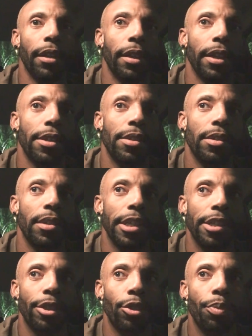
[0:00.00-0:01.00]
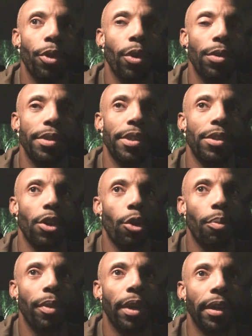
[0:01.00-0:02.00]
these loopholes, these
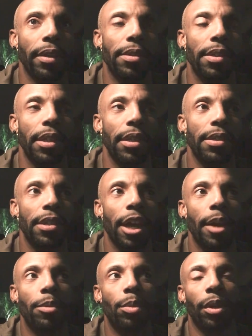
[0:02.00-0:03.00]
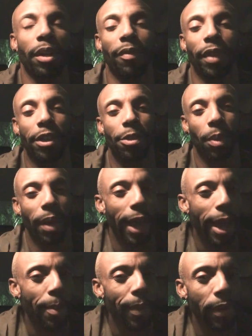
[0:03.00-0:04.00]
openings, these times where events will
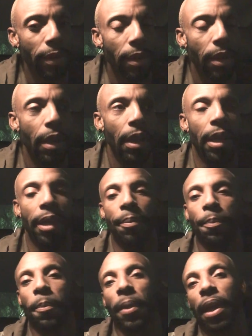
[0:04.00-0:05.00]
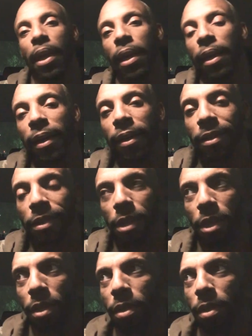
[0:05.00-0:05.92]
happen. And